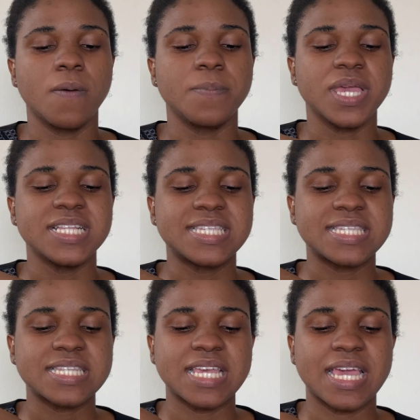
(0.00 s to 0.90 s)

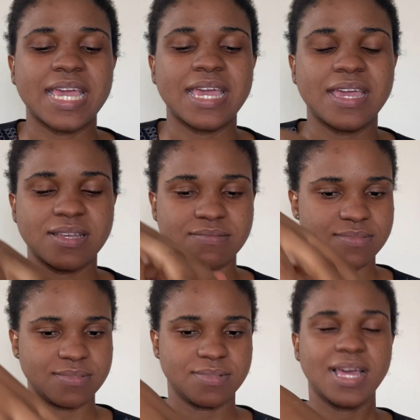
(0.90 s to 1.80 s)
it's a
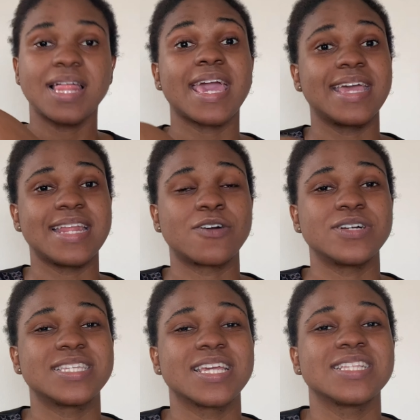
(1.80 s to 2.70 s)
clay that
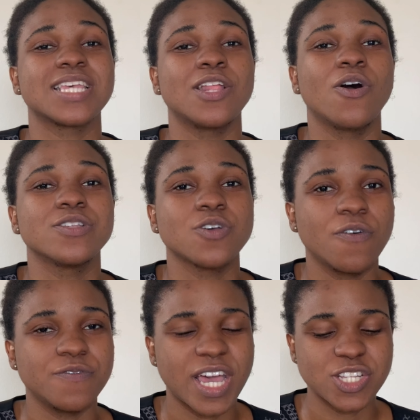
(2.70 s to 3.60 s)
contains a lot
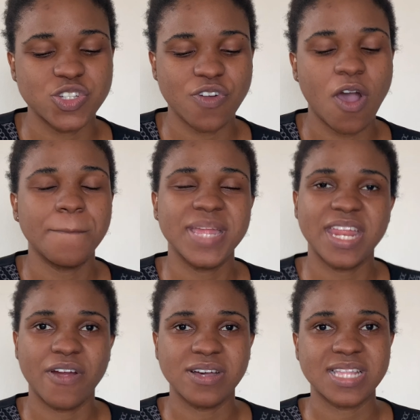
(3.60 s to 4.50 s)
of natural
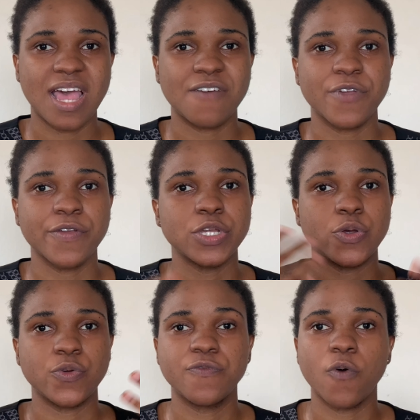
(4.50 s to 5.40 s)
minerals that are very
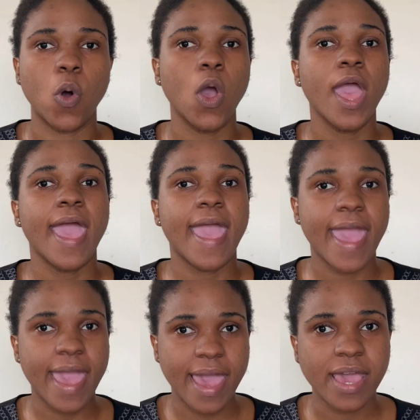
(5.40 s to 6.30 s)
good for
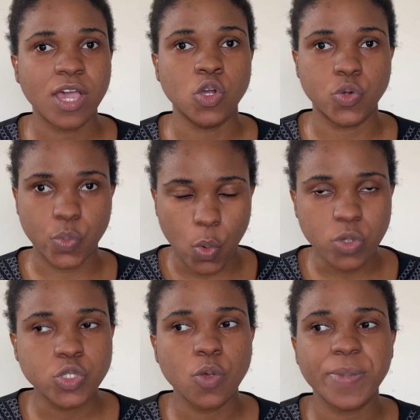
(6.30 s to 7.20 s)
hair
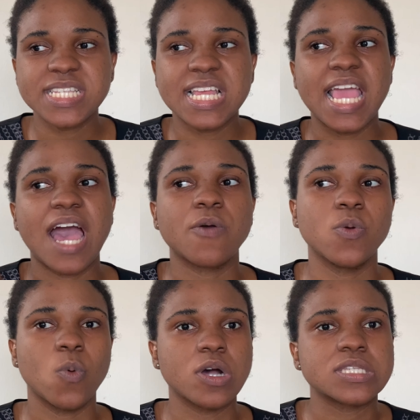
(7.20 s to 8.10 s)
growth. So basically how
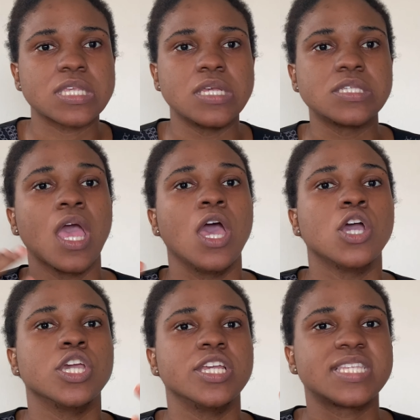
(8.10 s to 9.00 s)
it works is it